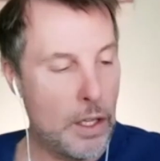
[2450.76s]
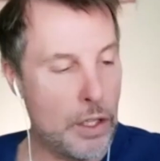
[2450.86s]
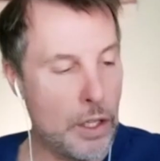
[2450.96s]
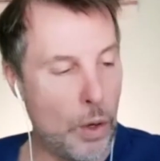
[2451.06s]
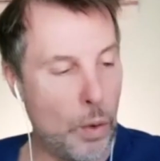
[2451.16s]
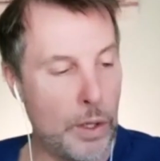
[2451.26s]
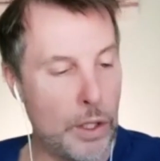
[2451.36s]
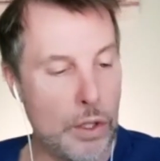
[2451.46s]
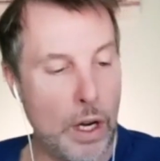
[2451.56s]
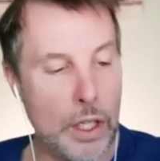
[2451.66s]
so when
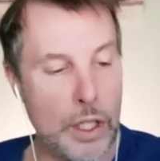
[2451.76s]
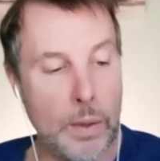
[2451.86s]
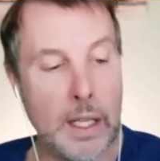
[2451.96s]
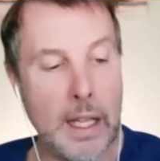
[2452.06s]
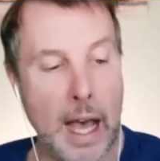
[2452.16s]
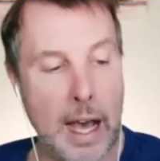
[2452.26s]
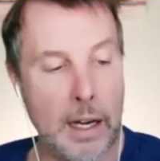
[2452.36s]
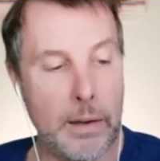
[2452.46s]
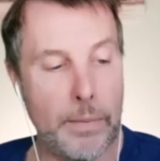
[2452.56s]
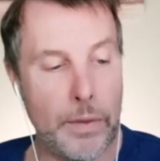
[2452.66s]
you start doing that
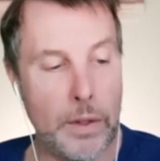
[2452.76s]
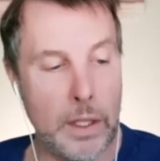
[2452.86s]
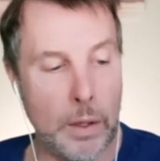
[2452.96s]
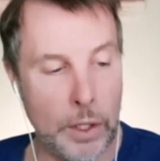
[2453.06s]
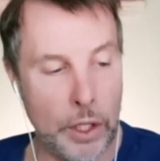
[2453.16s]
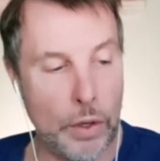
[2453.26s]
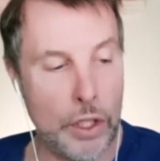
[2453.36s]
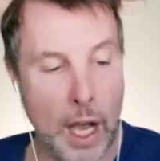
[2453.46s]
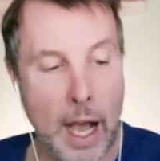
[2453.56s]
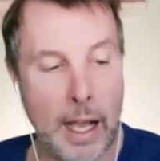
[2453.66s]
when you're a
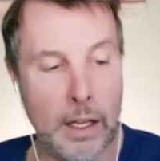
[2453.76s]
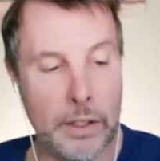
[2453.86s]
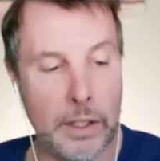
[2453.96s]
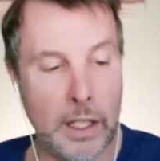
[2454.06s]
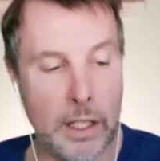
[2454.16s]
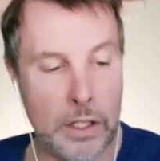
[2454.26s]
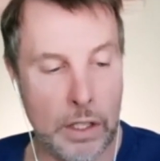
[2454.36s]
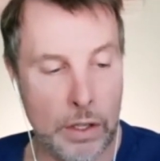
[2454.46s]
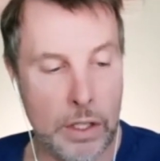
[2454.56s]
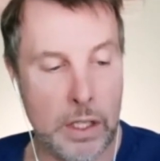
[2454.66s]
child it
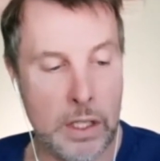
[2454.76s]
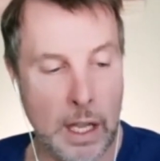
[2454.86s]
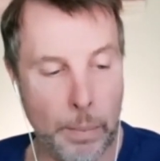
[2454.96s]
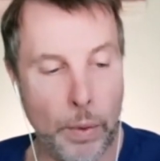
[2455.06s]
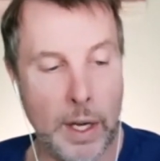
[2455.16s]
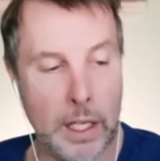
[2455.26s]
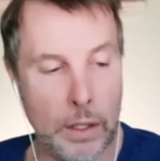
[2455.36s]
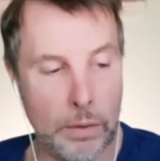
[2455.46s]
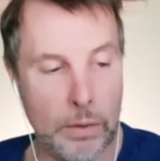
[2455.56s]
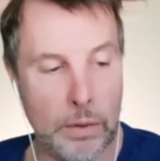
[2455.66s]
starts to separate
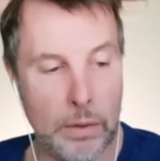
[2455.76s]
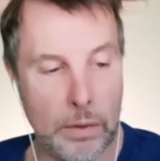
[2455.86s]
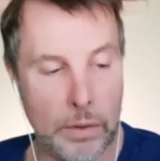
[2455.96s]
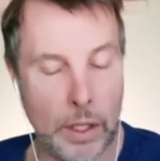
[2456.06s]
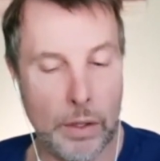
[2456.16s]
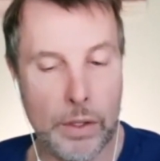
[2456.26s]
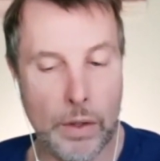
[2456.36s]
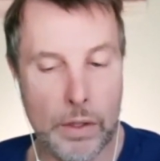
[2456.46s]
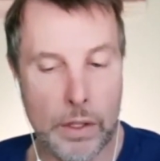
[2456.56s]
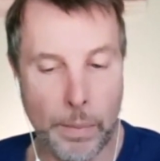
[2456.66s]
you you know so
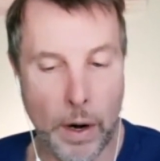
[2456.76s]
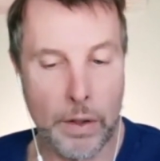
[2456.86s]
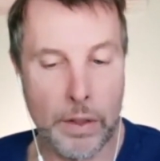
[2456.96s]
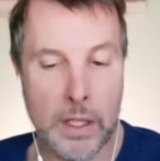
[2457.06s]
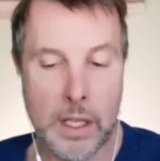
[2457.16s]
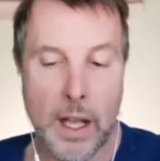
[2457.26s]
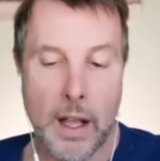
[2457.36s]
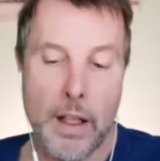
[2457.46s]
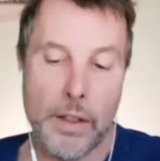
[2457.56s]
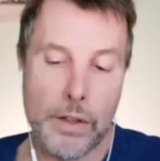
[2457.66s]
there's the part that's
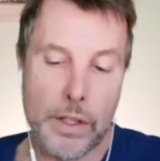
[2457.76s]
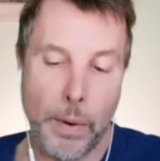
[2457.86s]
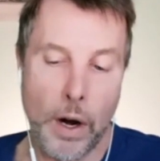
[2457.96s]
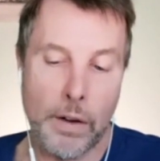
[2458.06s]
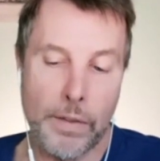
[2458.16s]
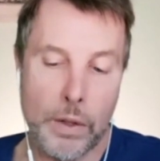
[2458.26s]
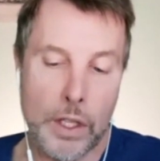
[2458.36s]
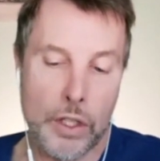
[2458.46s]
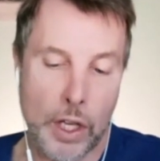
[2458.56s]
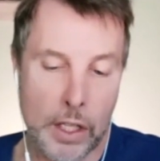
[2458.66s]
there's the part of you
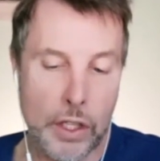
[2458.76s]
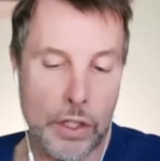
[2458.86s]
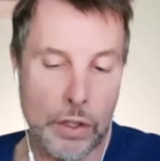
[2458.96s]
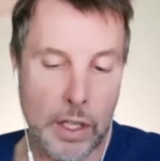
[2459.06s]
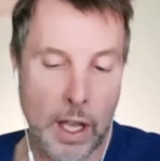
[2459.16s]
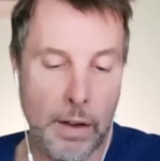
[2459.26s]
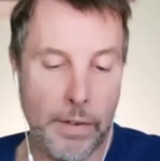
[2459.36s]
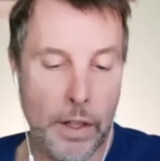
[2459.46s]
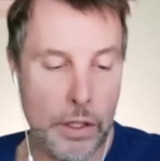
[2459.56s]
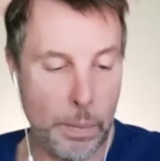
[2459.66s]
that judges yourself,
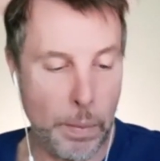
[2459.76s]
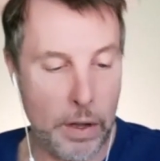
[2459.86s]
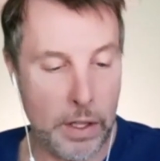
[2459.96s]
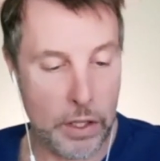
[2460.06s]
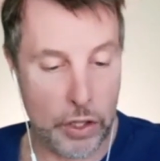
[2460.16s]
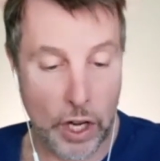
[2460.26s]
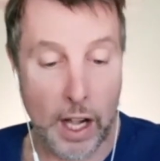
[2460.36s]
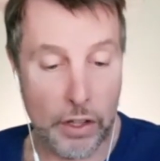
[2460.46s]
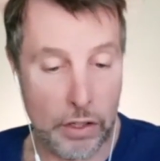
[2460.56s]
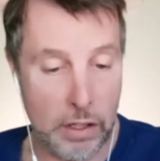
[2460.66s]
and there's a part that's
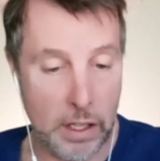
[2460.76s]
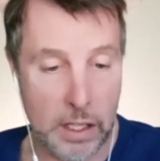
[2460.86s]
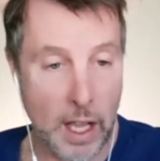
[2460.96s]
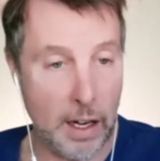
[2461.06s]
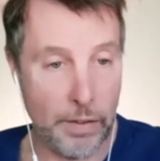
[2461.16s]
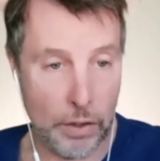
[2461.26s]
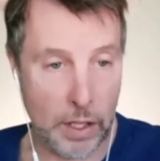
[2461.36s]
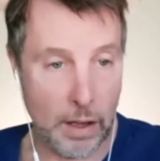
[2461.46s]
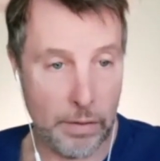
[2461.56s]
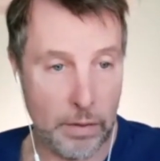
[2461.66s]
judged inside of
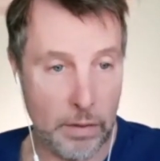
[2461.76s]
yourself.